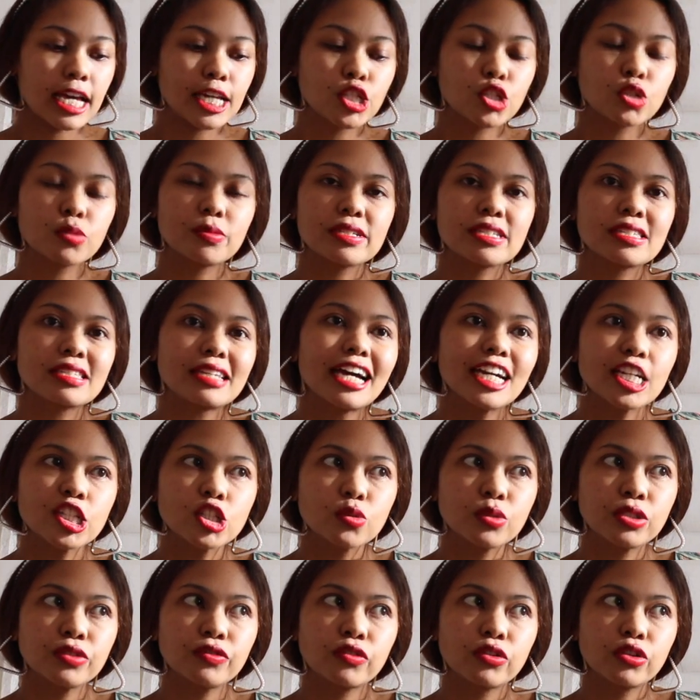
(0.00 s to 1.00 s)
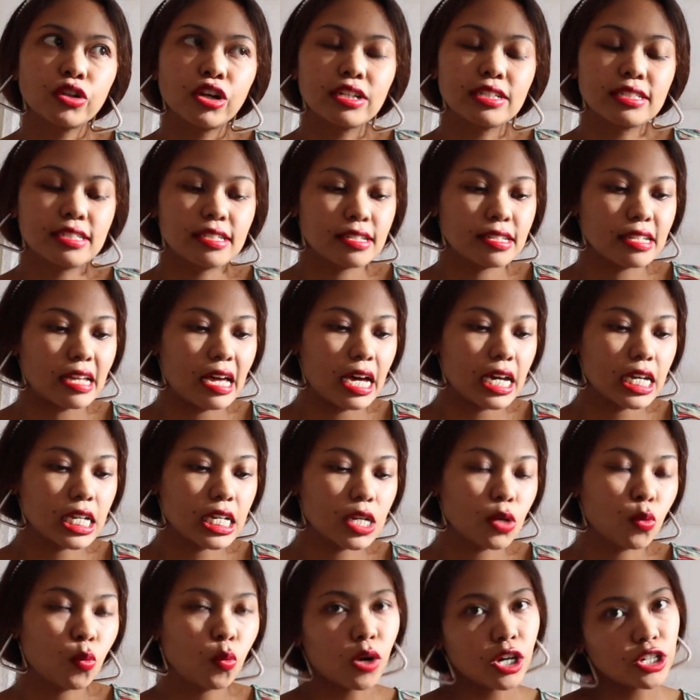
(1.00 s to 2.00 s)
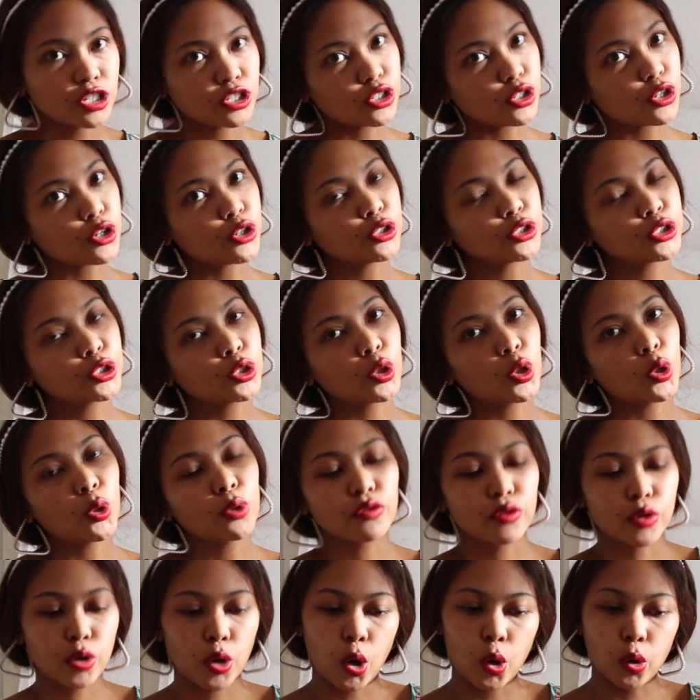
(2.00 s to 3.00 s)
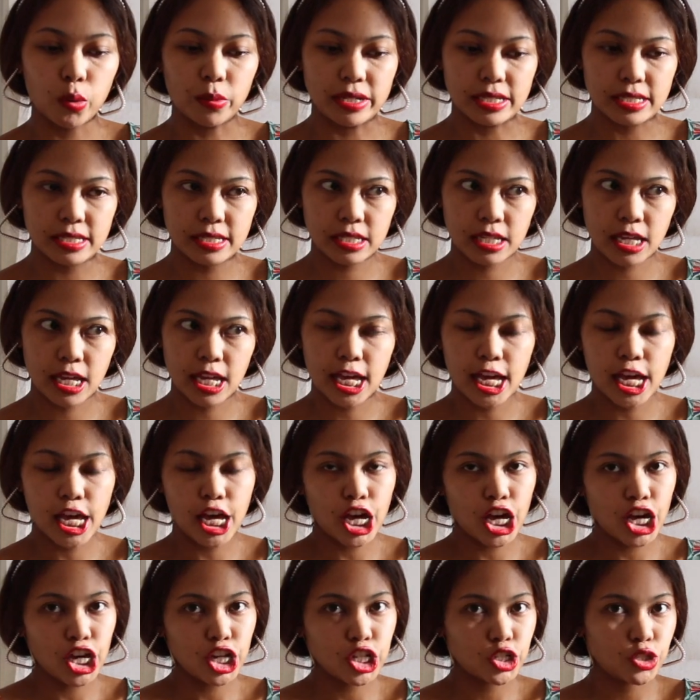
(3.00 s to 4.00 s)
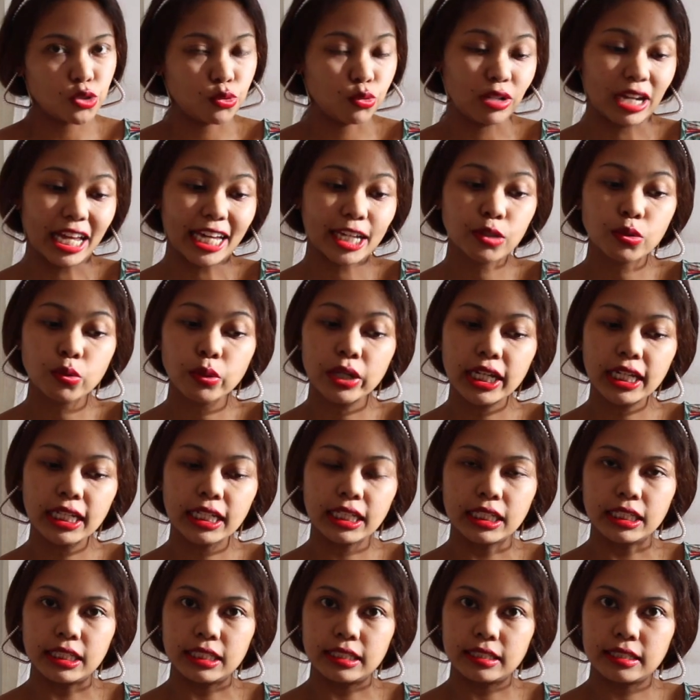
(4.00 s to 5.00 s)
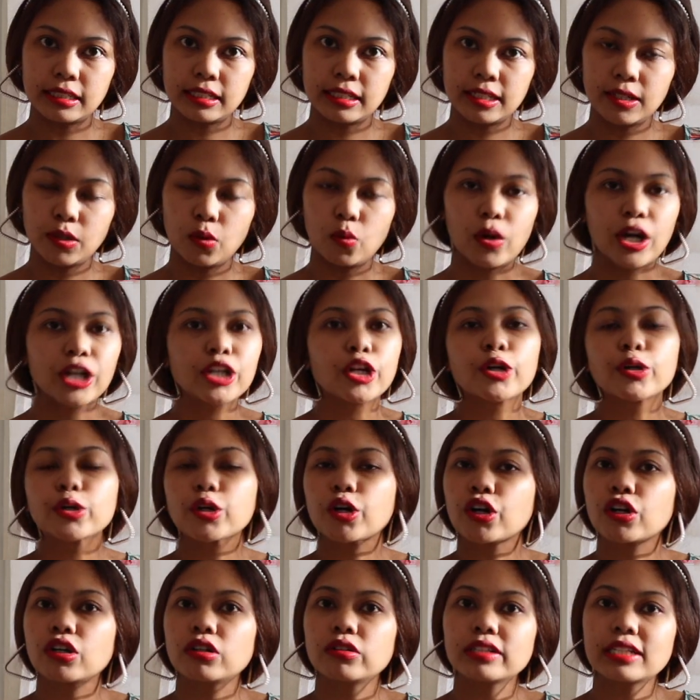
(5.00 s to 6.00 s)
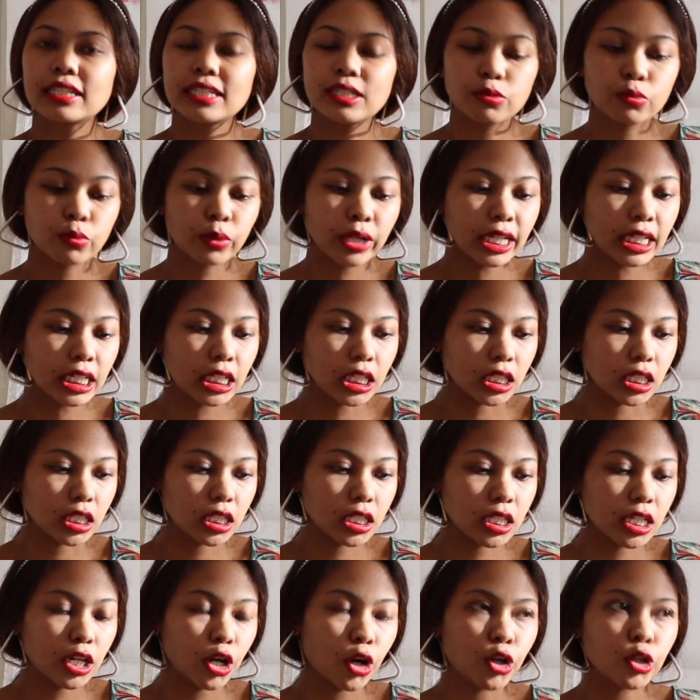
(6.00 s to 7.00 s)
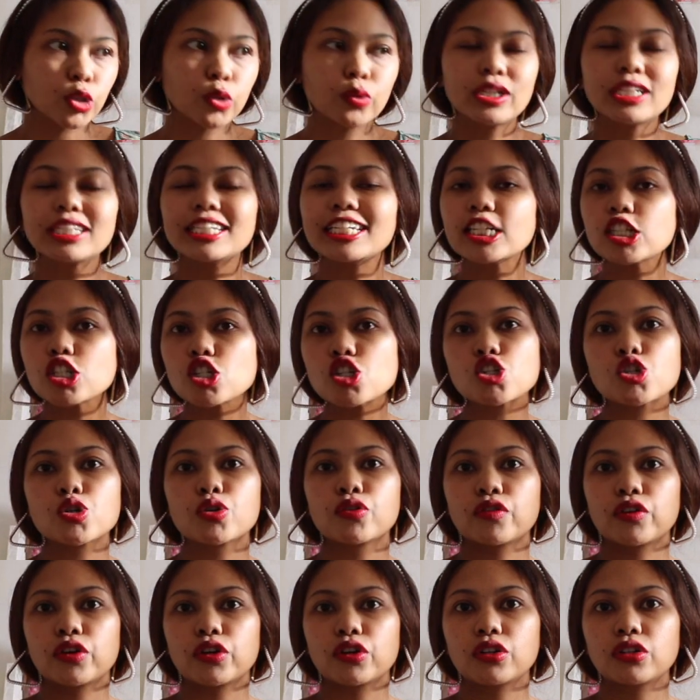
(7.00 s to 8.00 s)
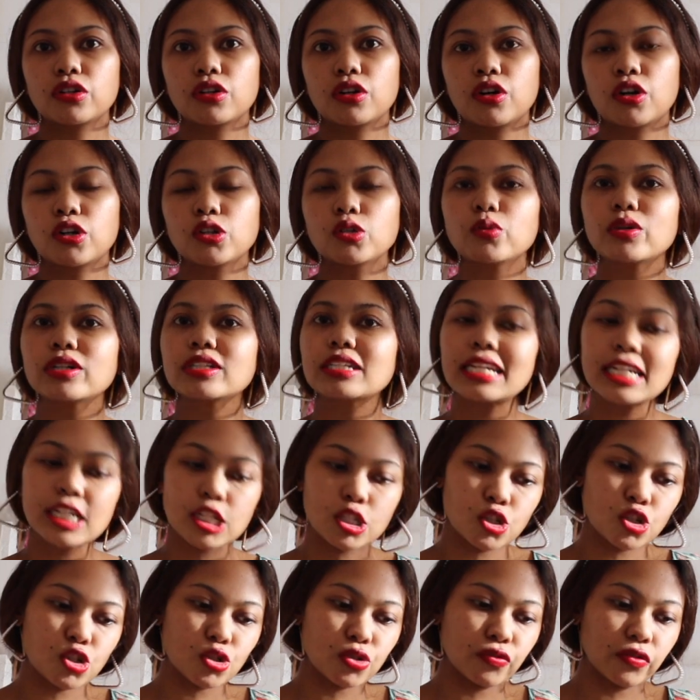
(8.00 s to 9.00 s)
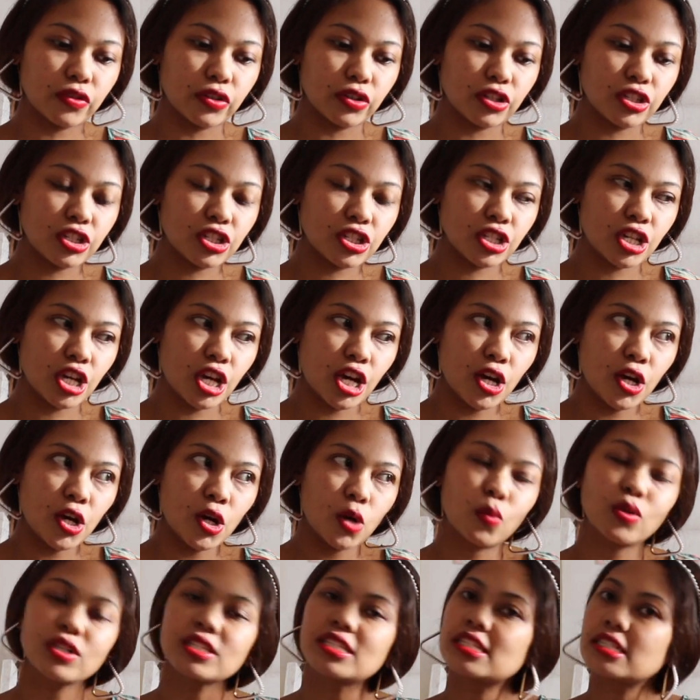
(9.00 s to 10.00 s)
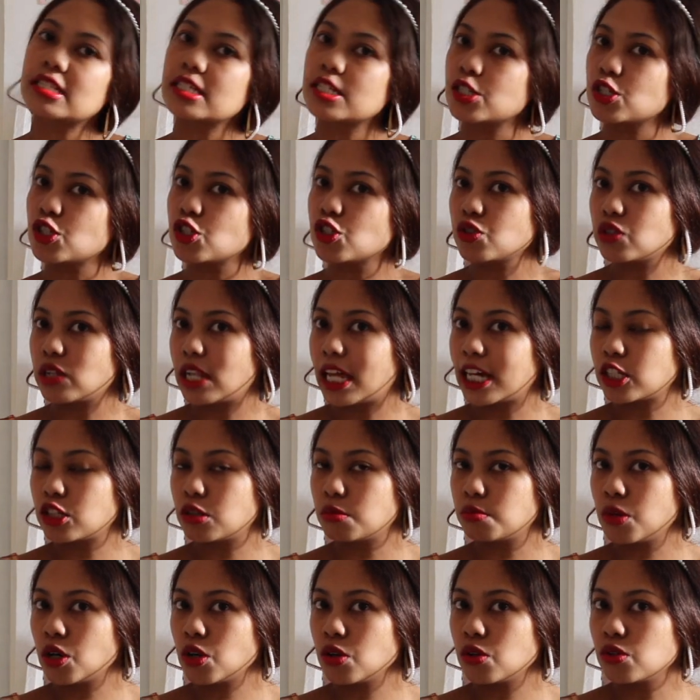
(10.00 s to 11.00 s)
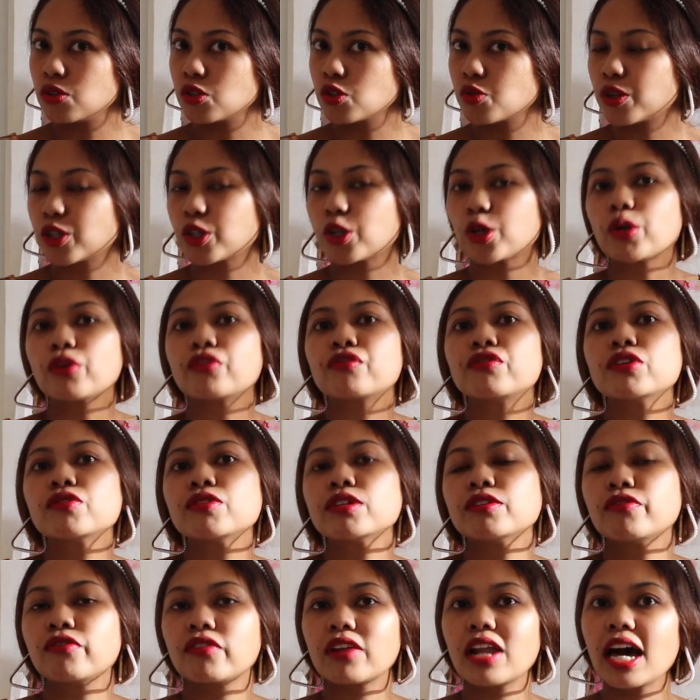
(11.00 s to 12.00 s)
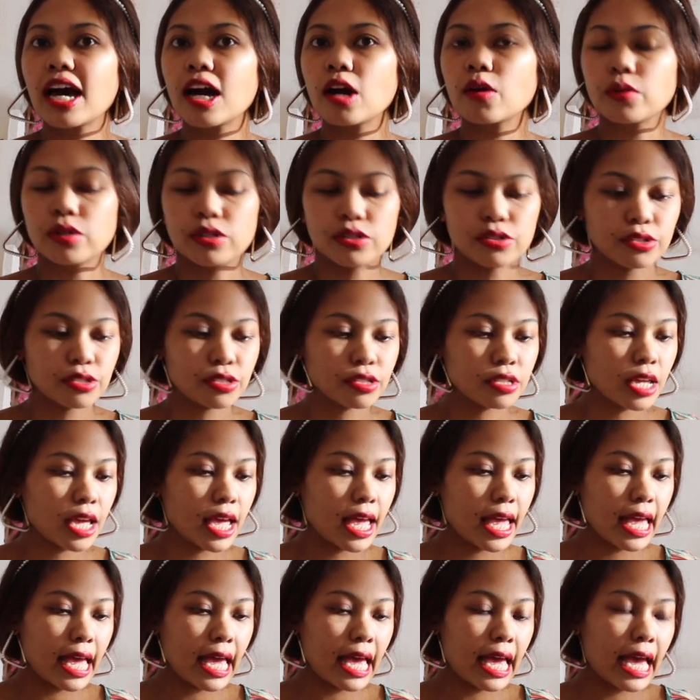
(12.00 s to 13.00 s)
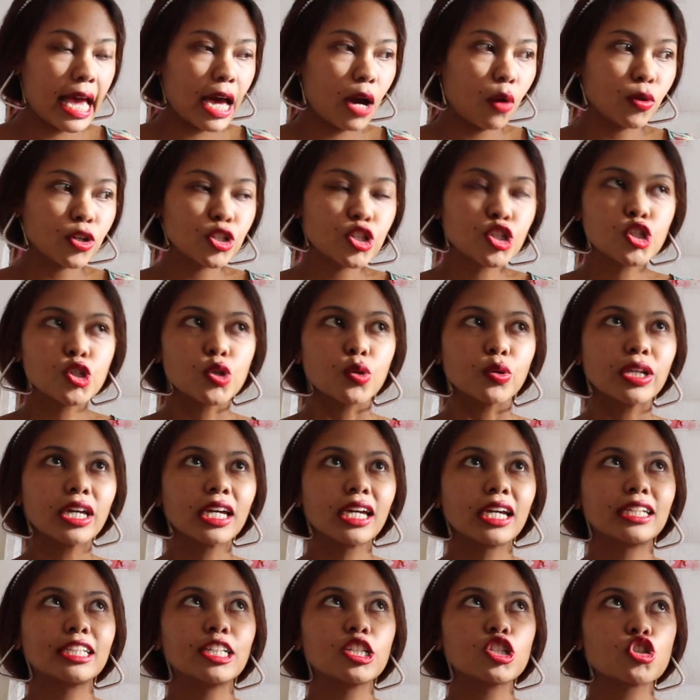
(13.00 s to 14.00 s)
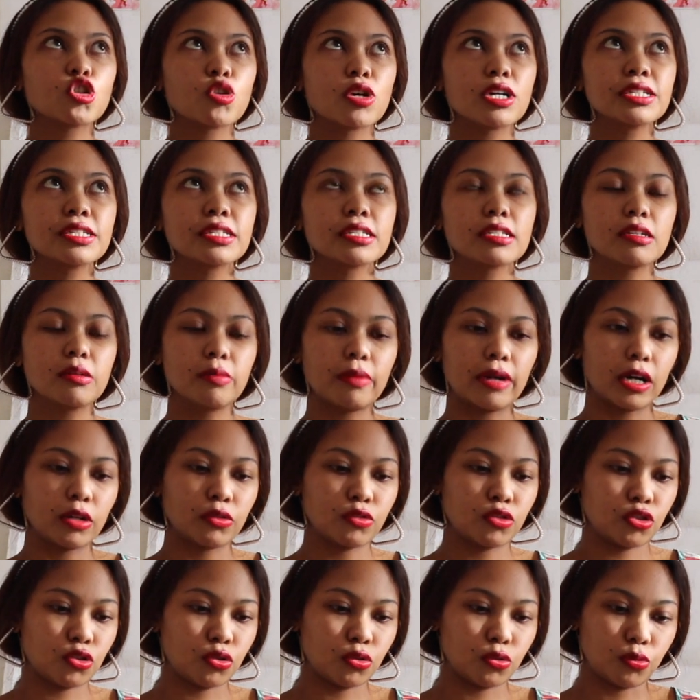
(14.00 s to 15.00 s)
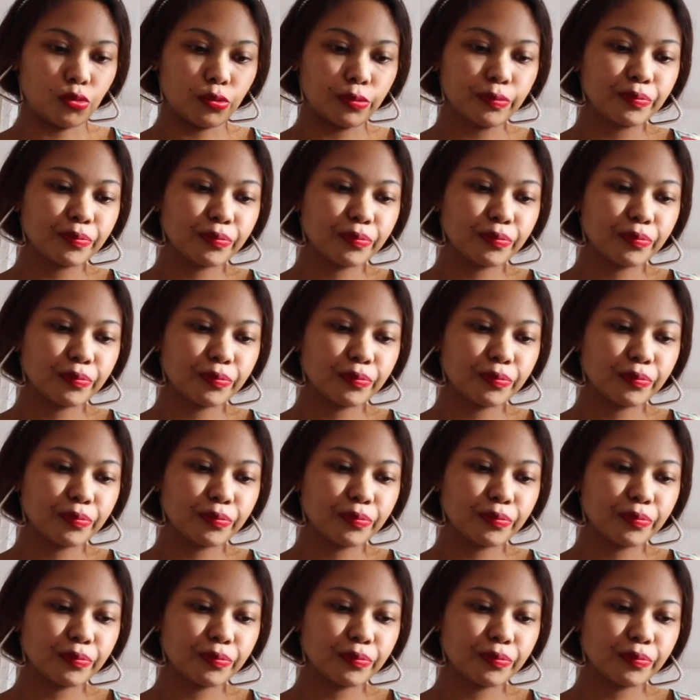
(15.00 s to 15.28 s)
So besides doing floral design, what are your other hobbies? Do you like reading? What are you currently reading? Are you an introvert? Are you an extrovert? What season do you like the most? What are your favorite flowers? What's unique and interesting about you?